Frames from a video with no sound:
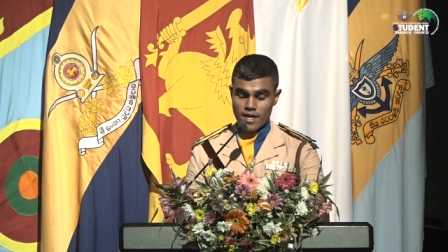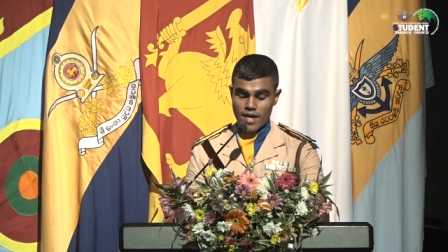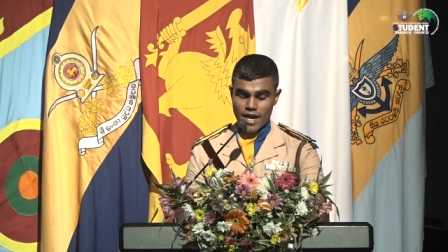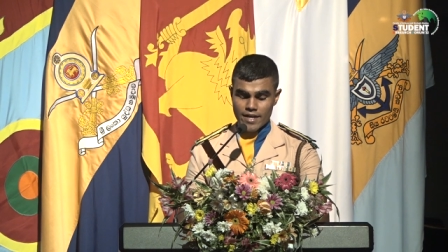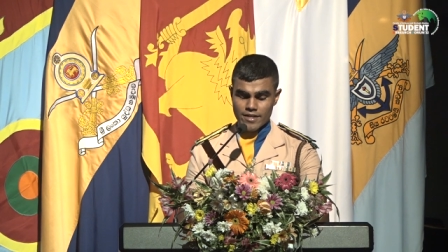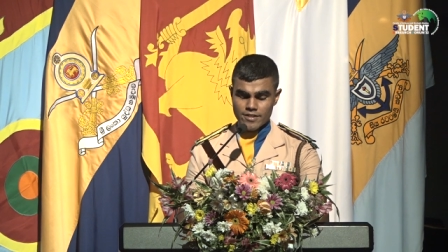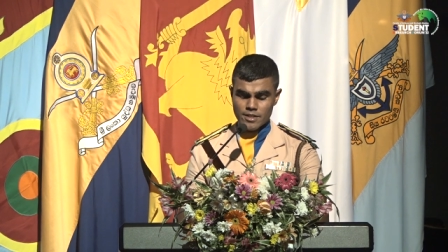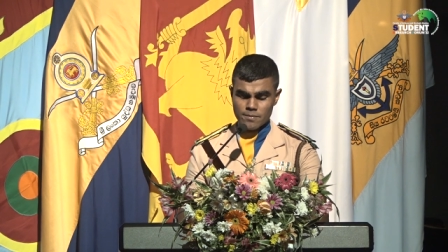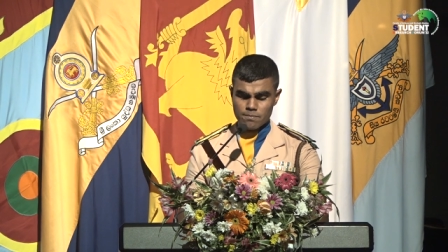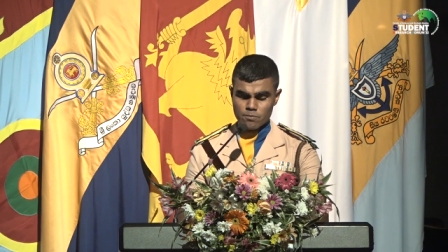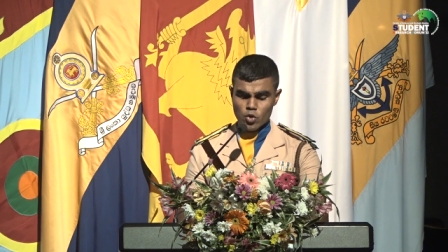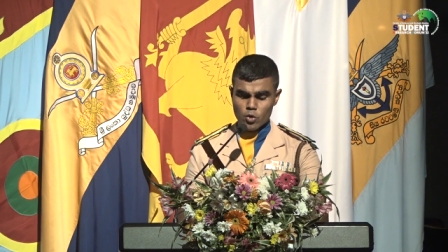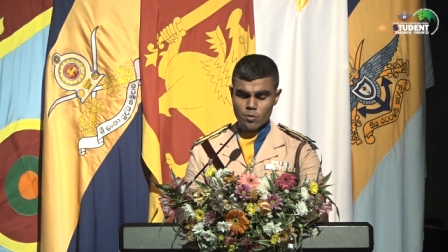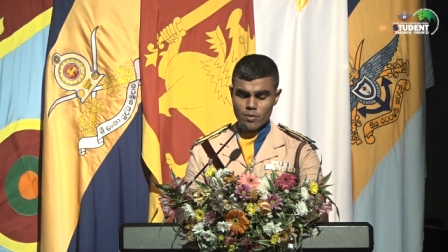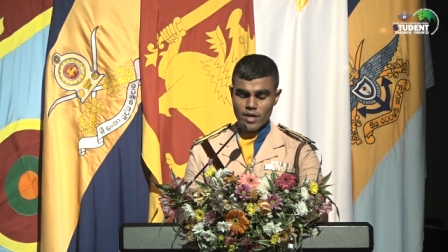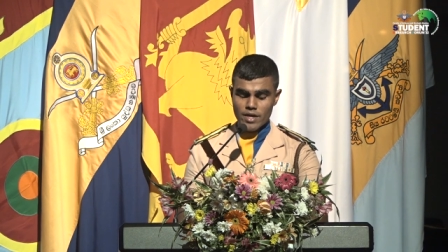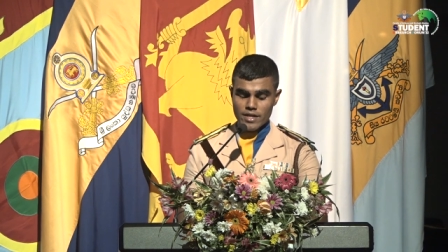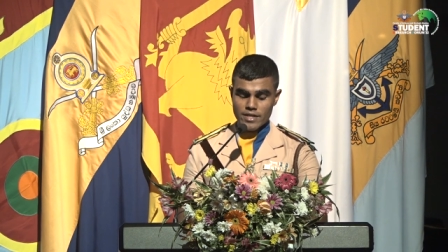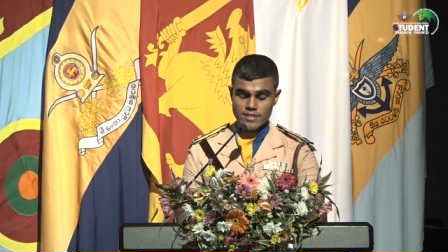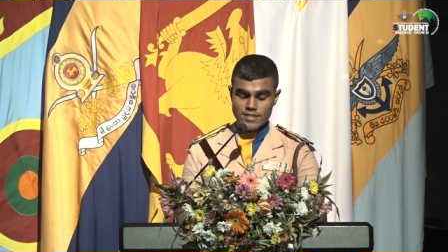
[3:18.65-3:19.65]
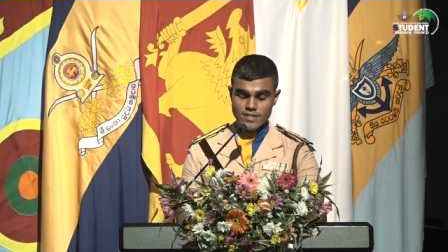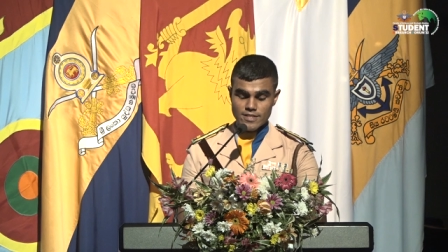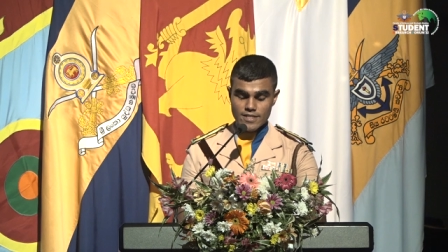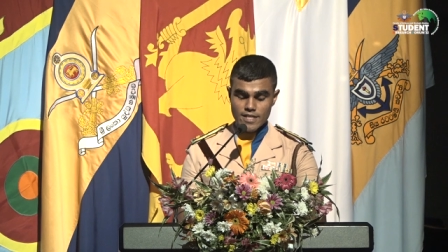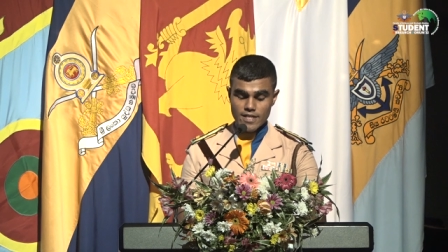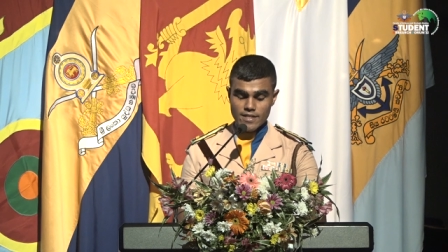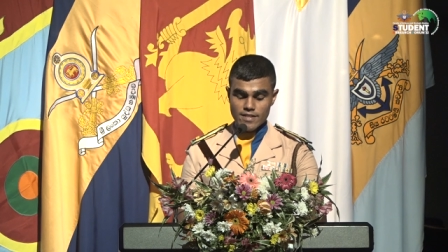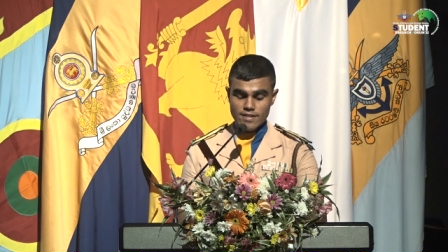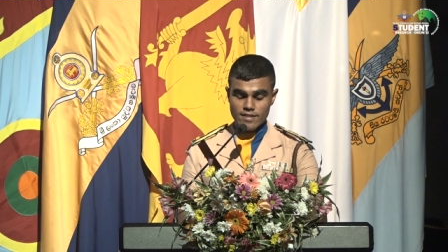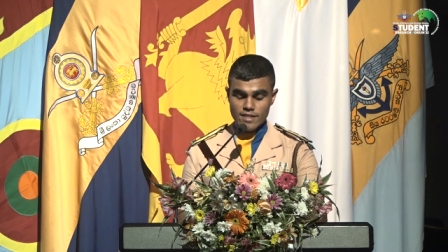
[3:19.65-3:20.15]
and a diploma in
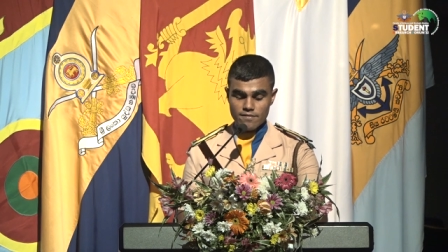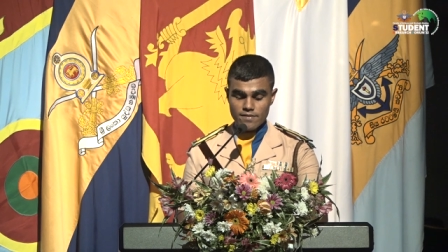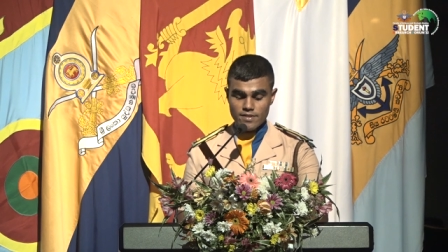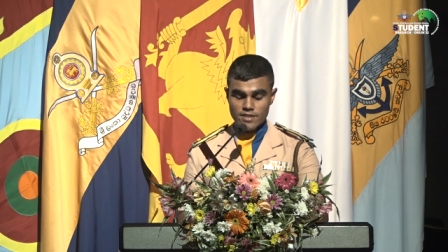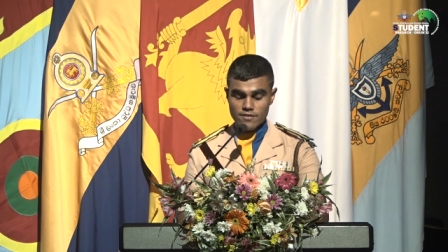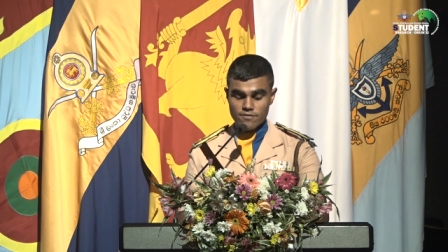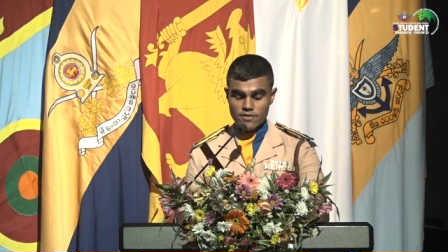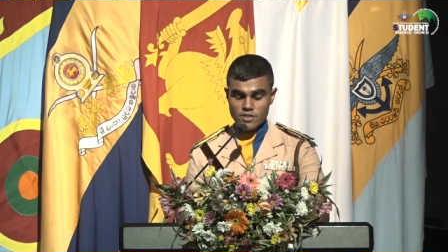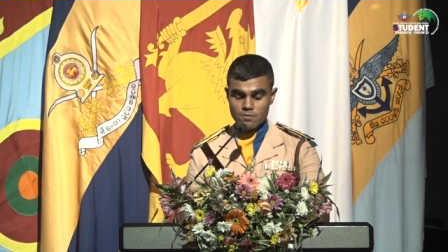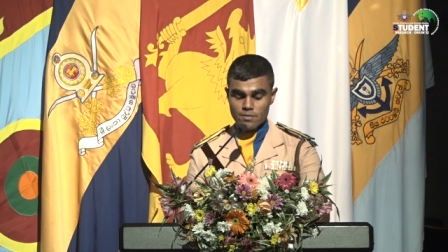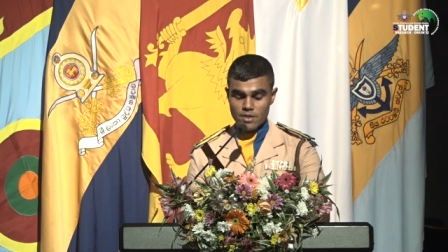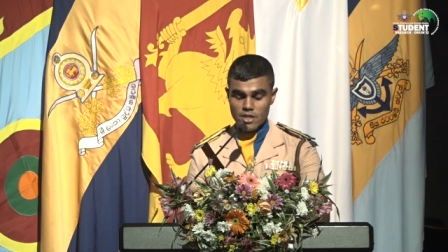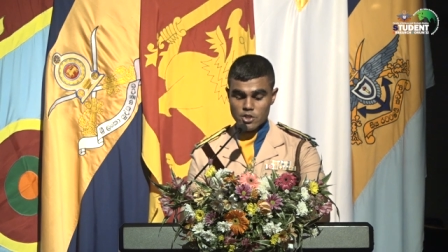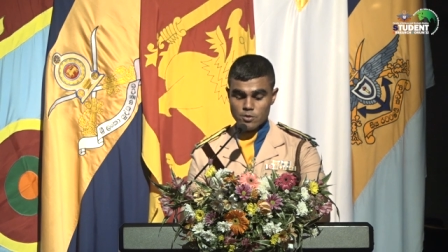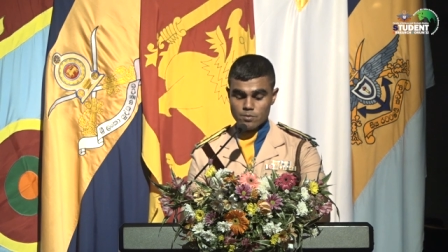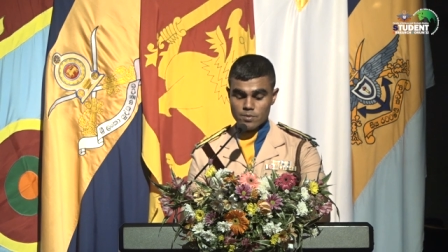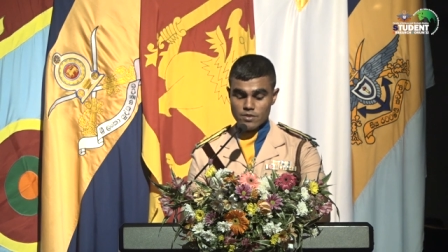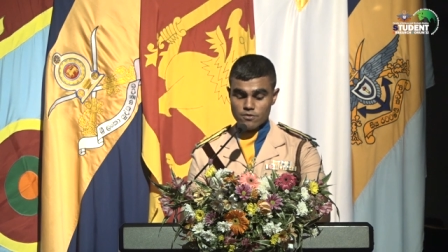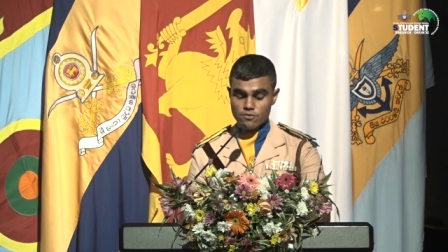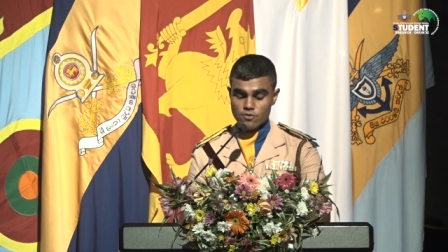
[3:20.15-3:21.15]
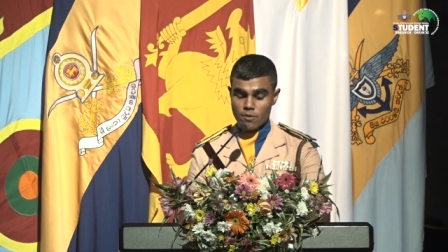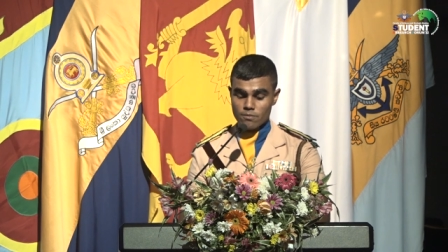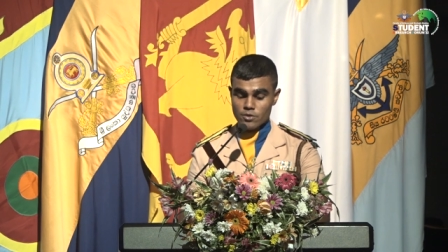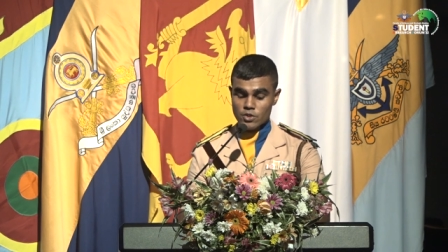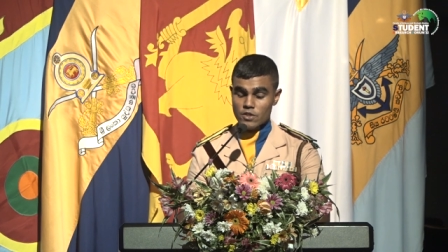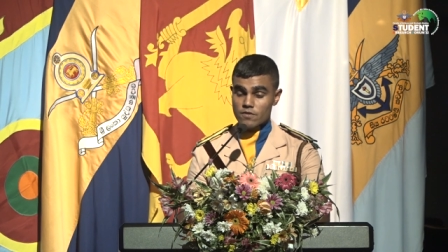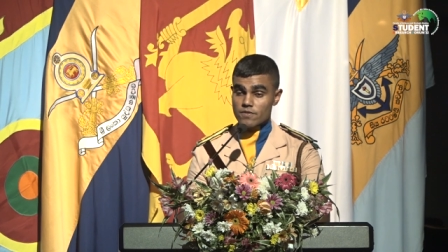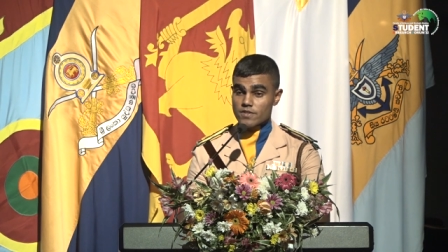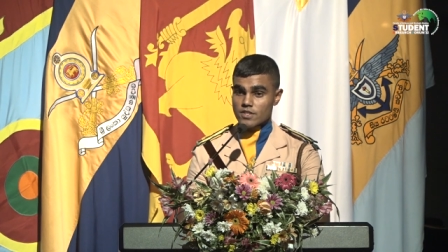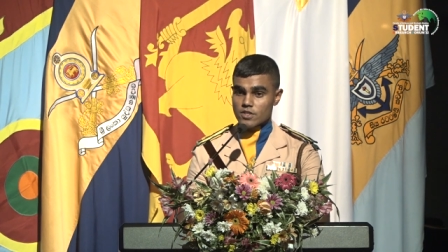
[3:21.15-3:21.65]
senior level defense management from the
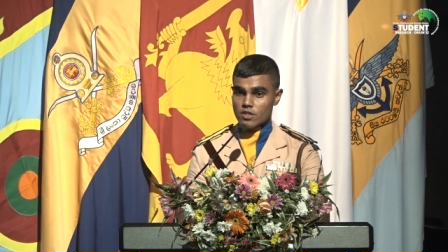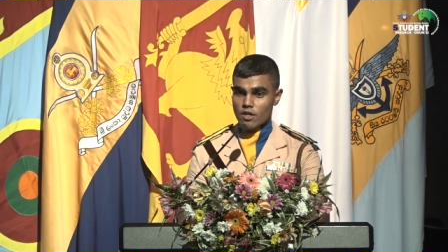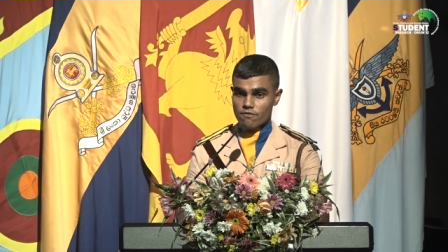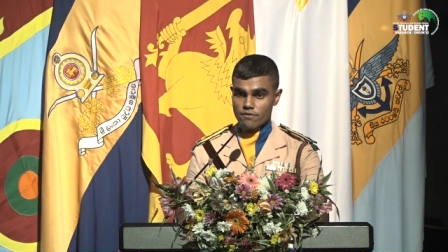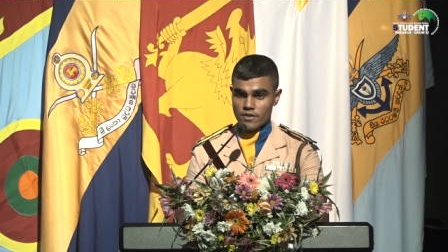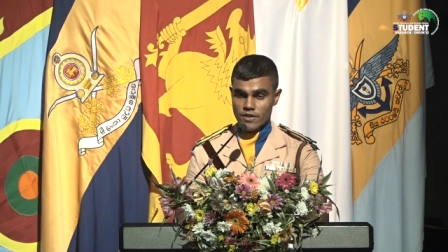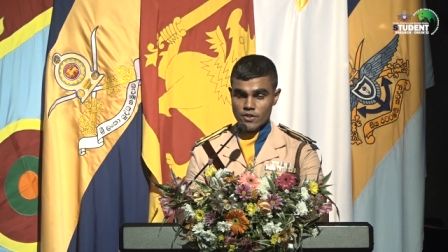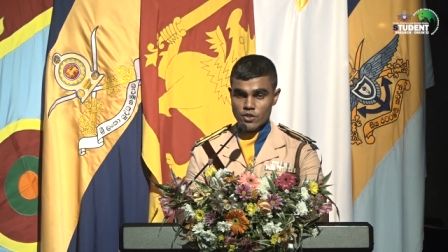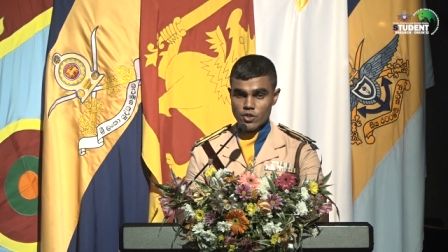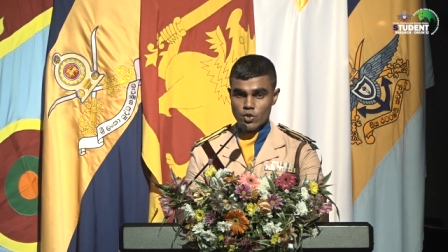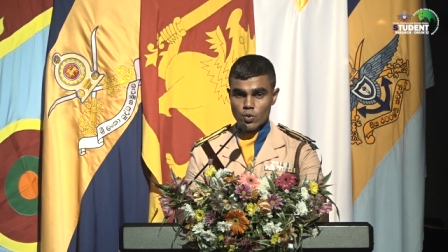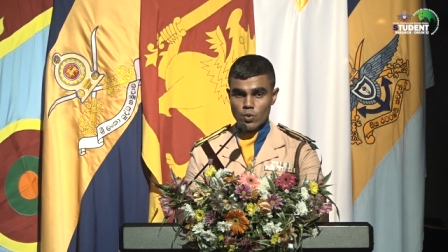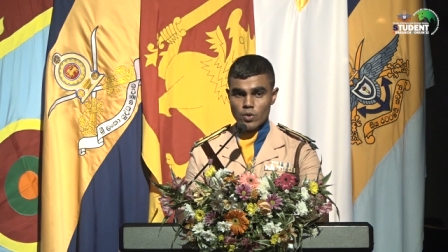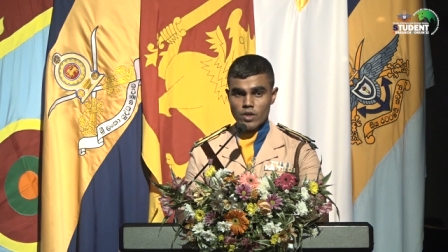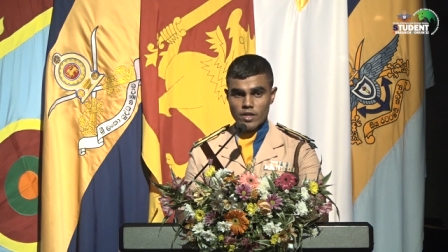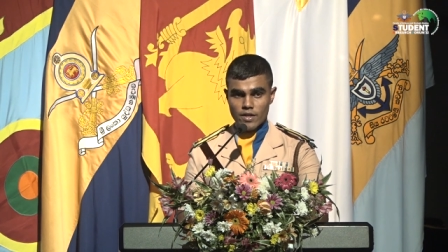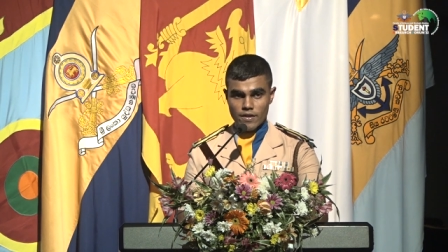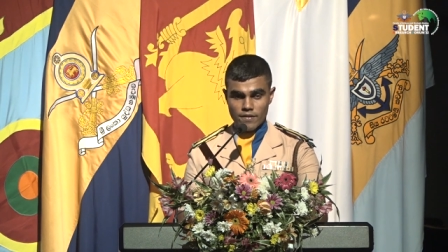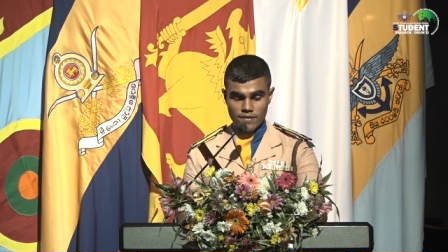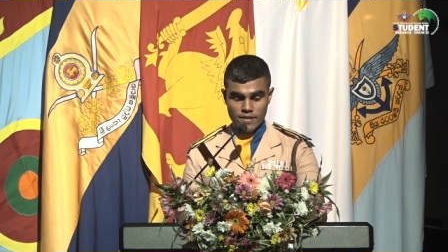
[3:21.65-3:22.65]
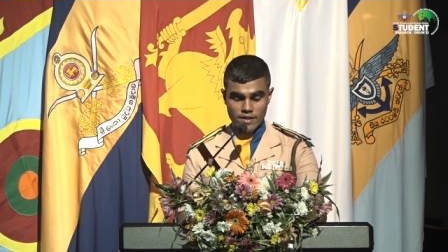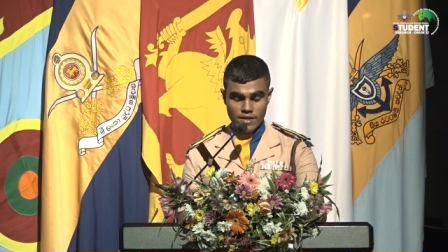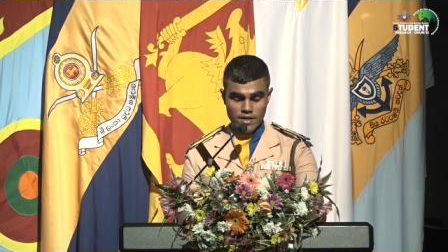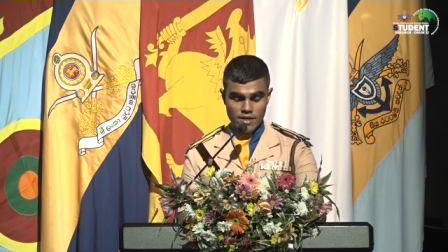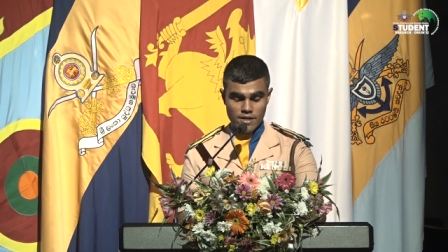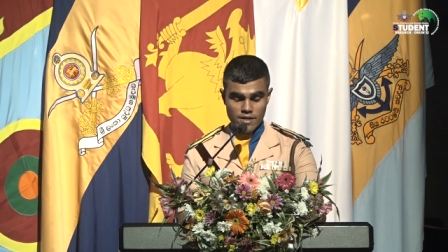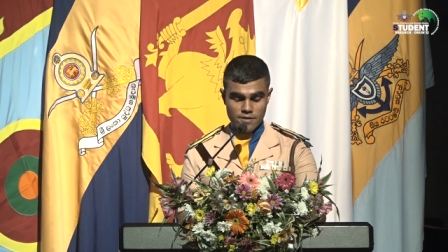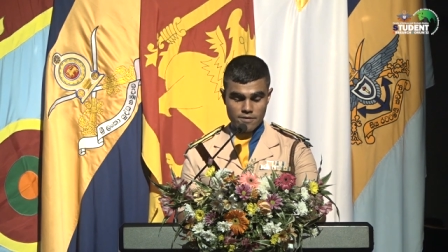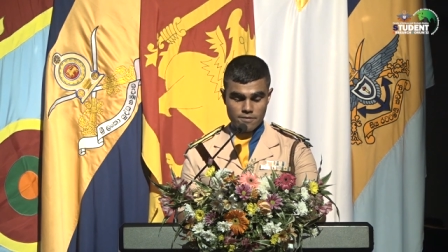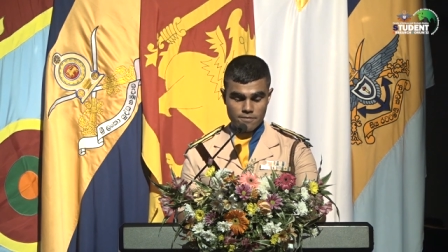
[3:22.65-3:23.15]
University of Indore,
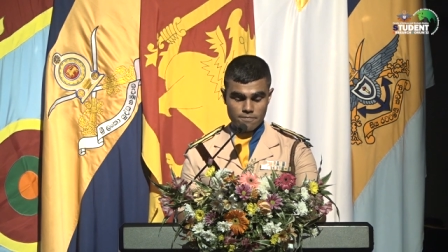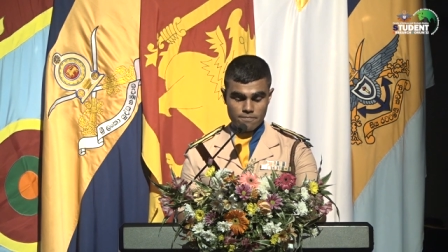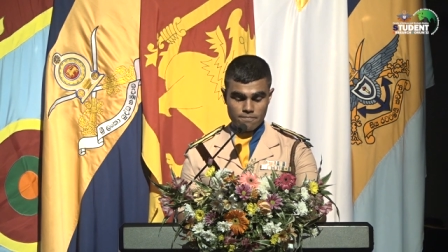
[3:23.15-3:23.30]
India.